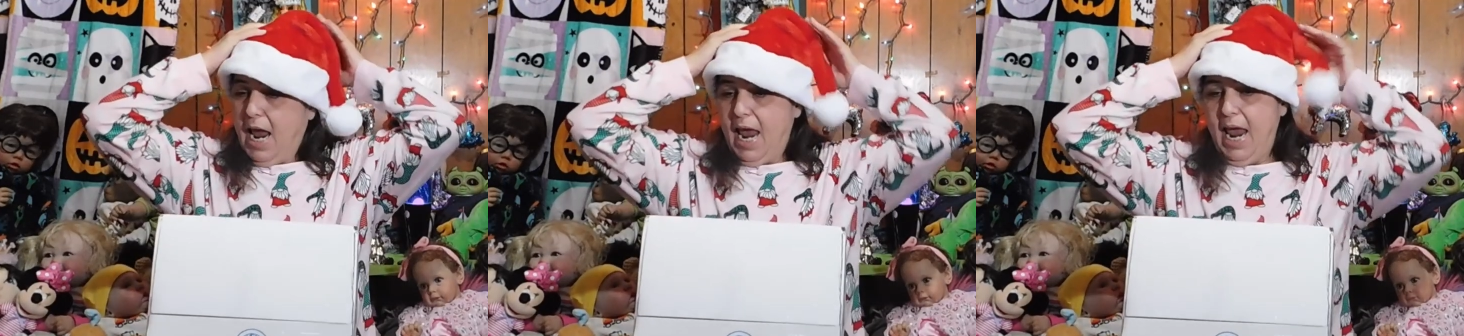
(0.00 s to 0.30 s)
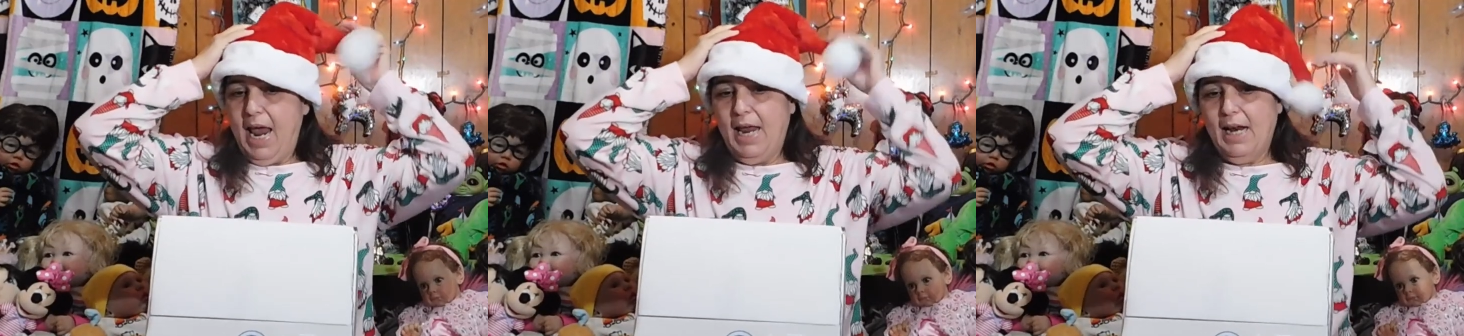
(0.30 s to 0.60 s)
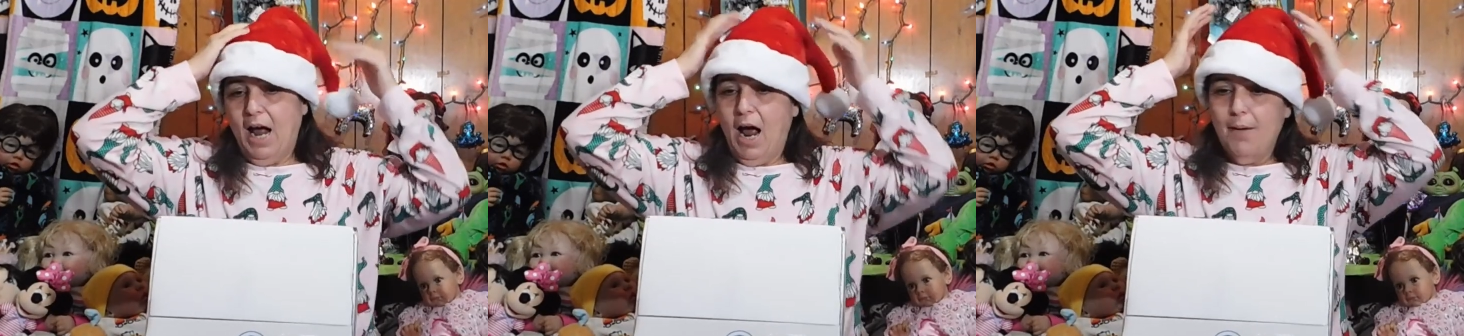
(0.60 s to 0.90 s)

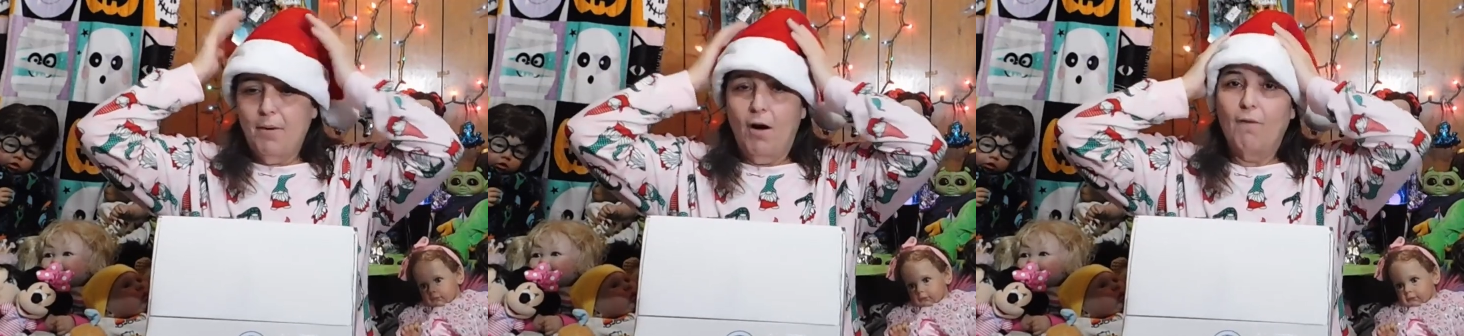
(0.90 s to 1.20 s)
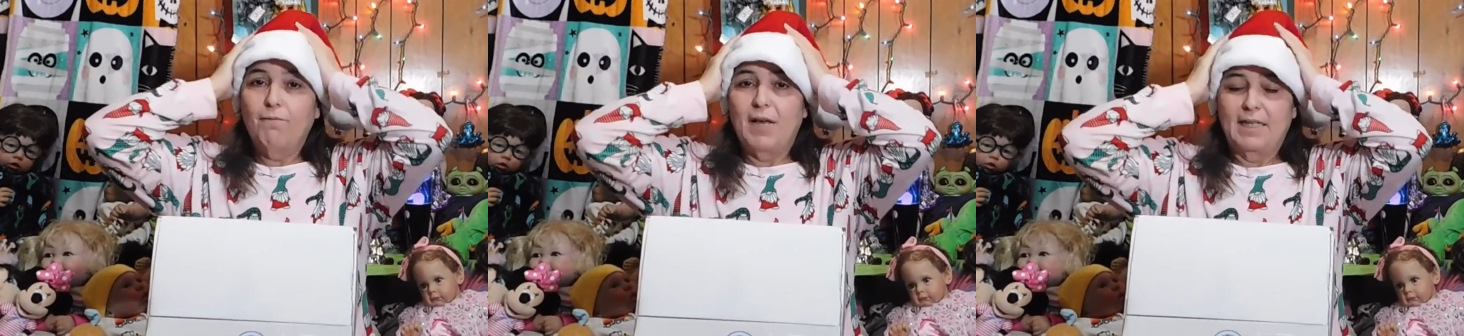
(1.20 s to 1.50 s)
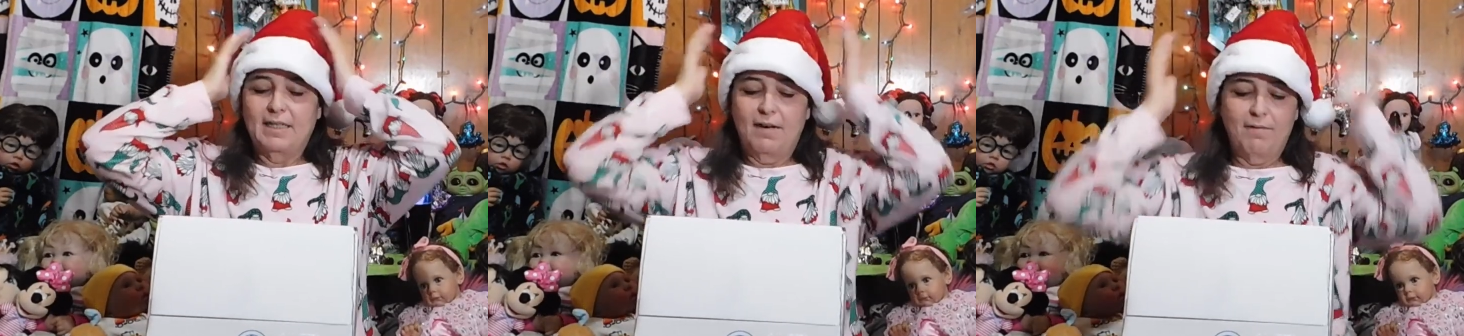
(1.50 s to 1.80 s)
Speaker 1: and I'm all
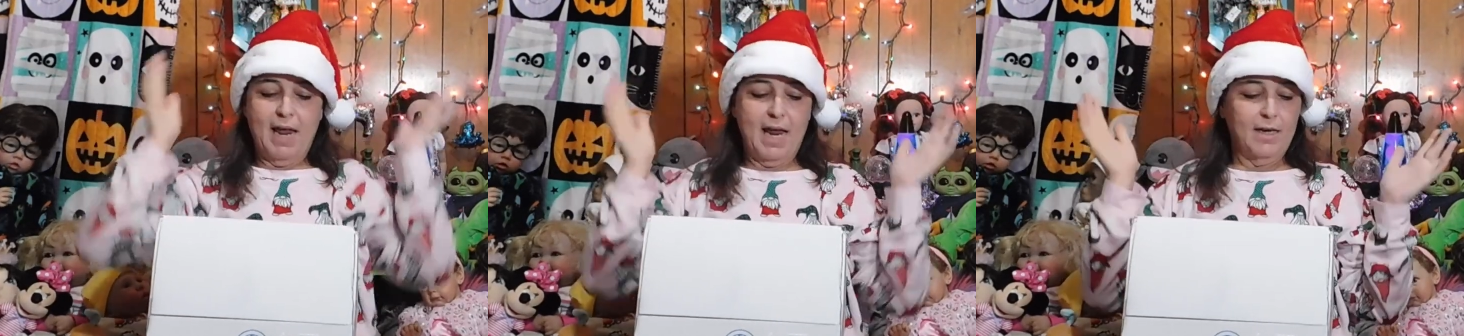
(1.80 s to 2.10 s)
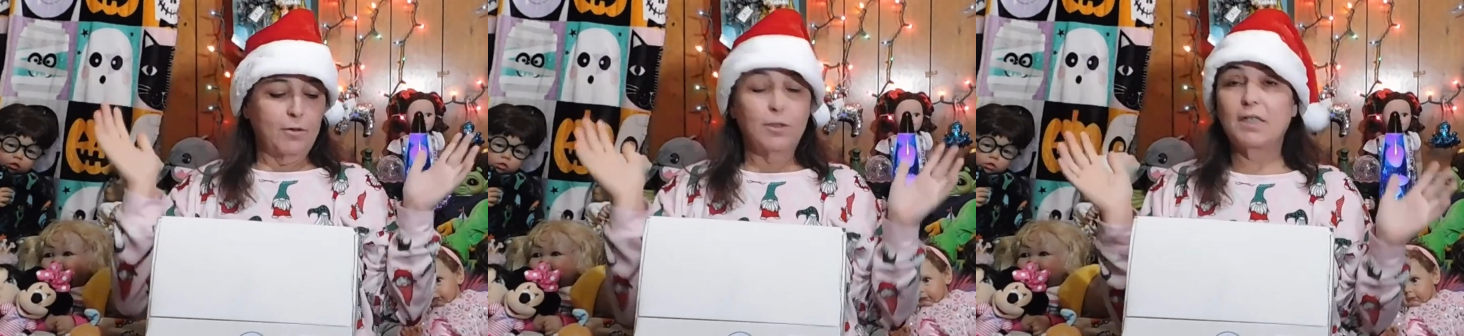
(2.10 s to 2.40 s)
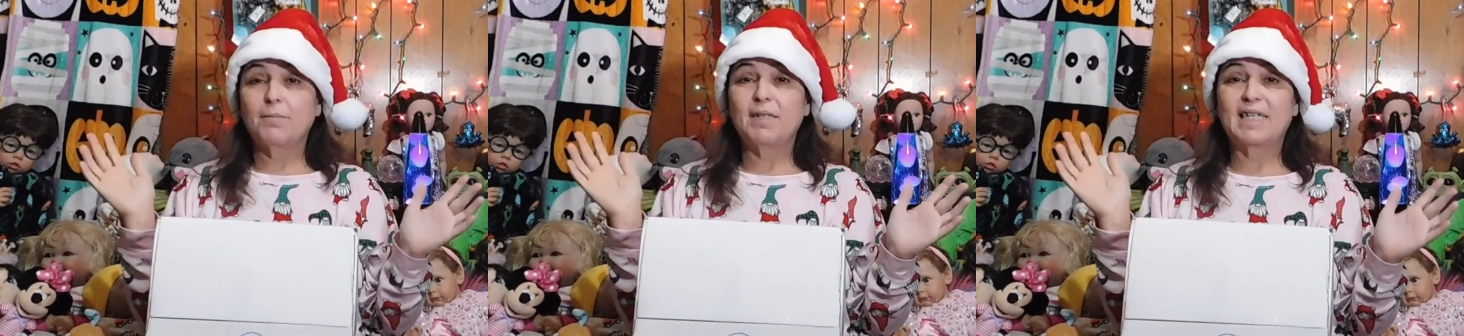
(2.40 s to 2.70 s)
festive and
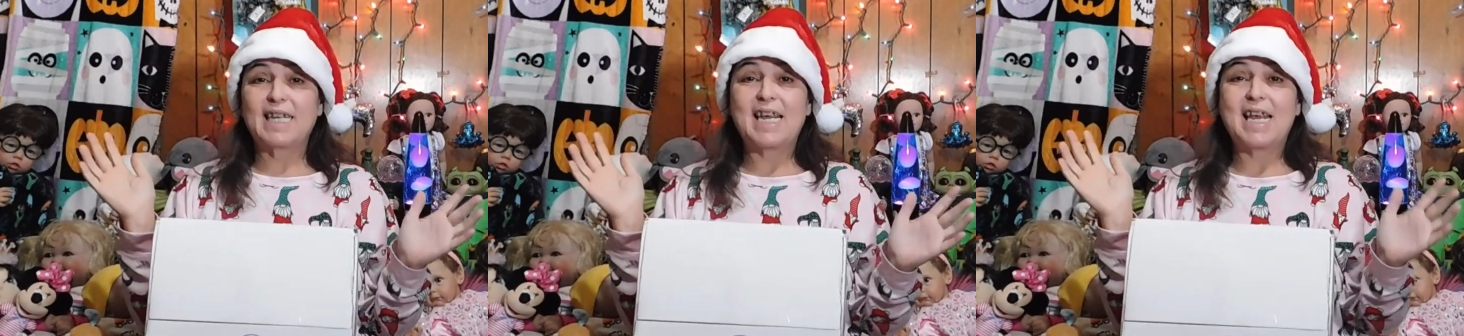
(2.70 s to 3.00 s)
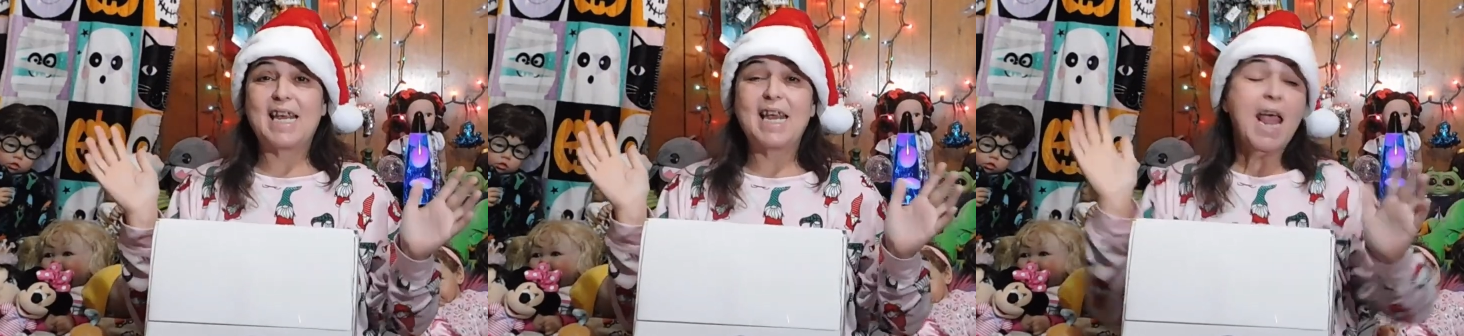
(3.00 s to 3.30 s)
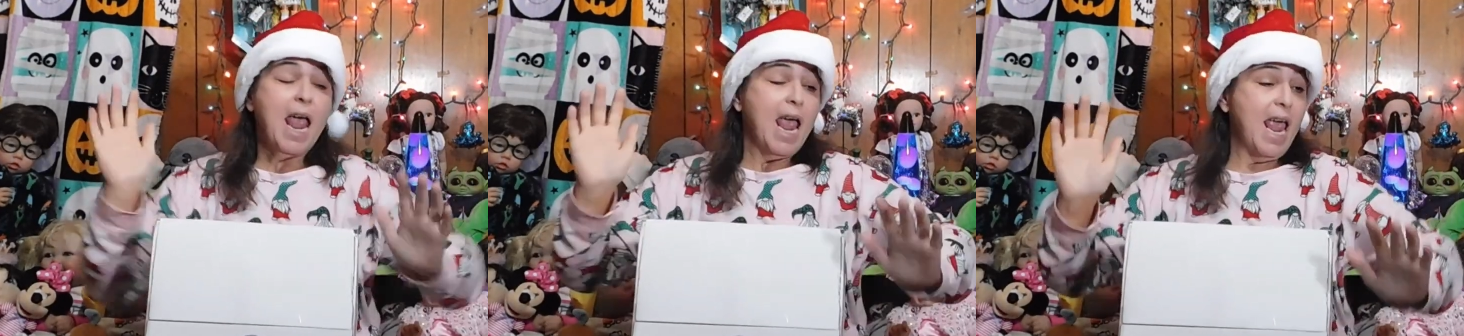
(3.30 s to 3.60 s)
Christmassy,
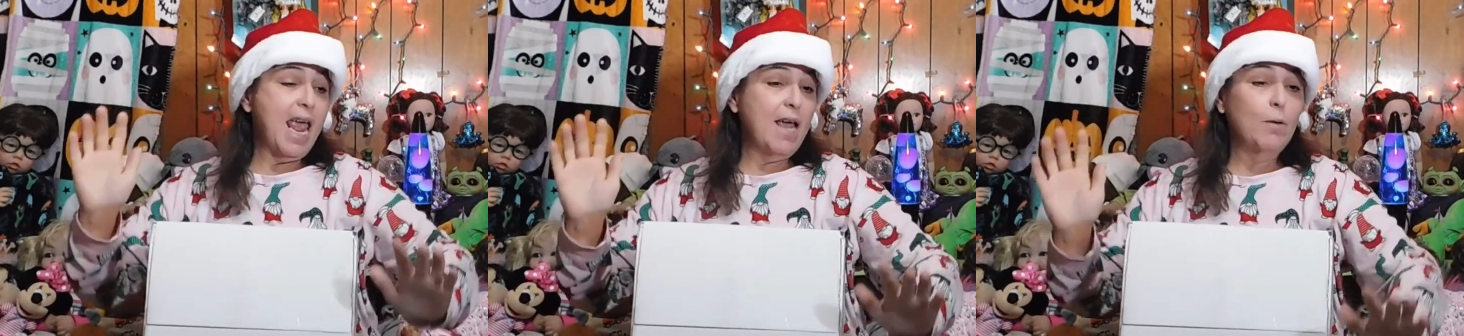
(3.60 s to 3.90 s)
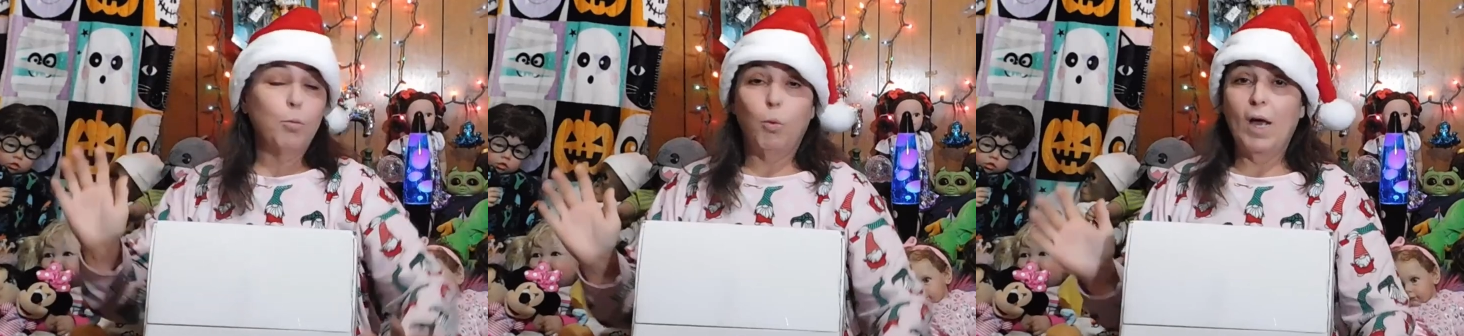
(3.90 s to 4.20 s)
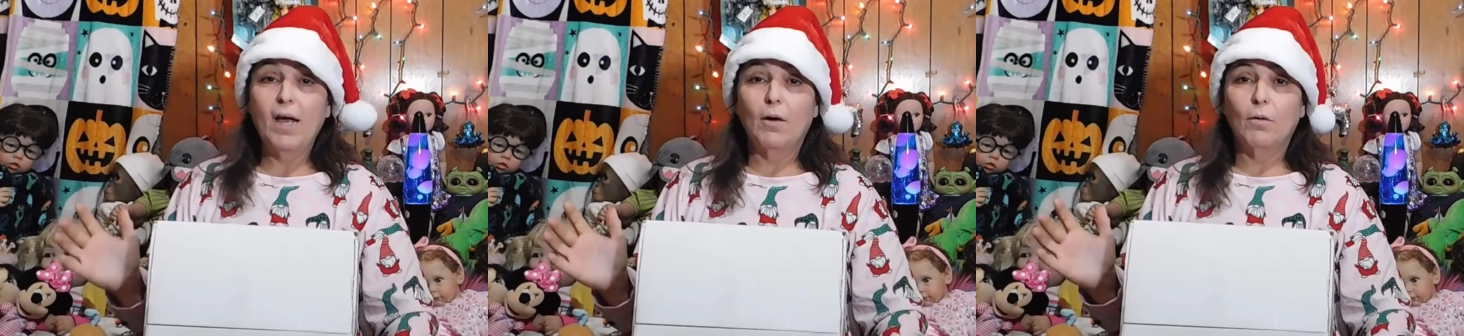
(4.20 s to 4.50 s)
and
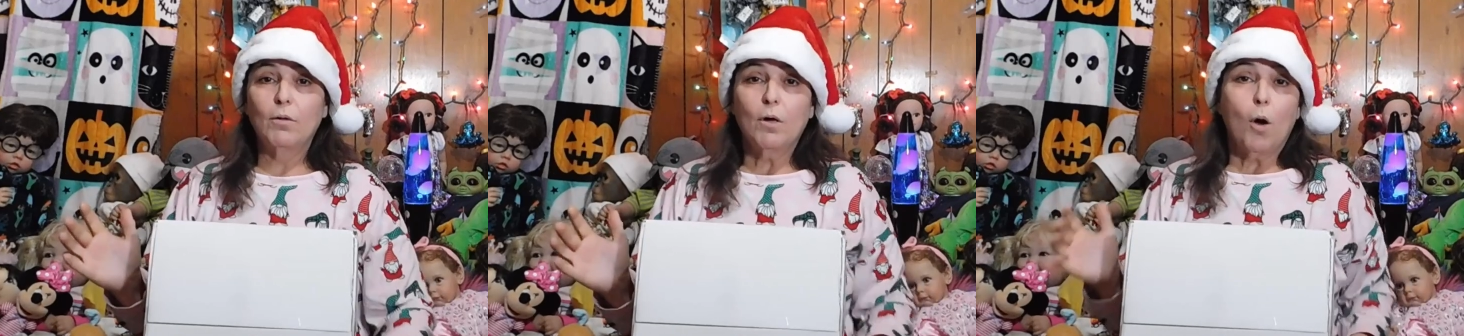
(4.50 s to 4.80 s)
well,